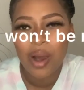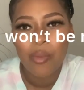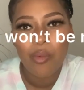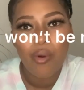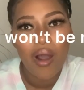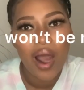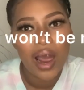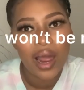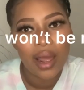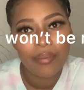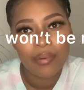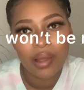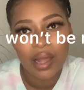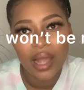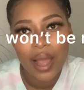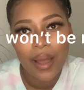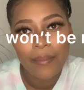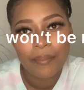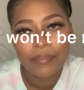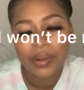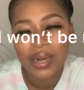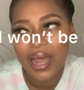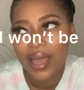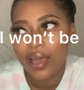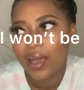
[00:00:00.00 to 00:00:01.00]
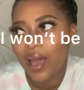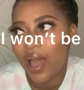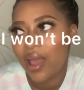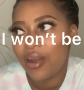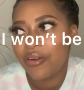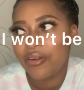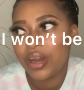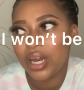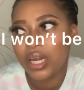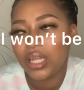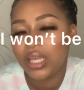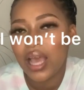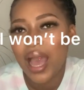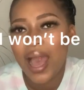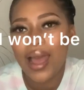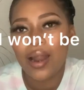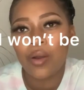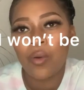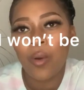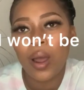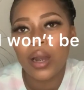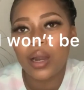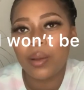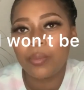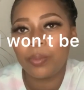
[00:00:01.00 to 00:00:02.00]

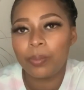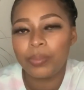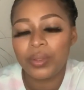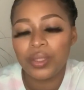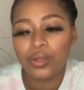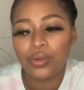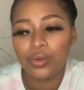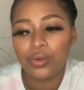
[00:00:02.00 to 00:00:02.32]
don't want to be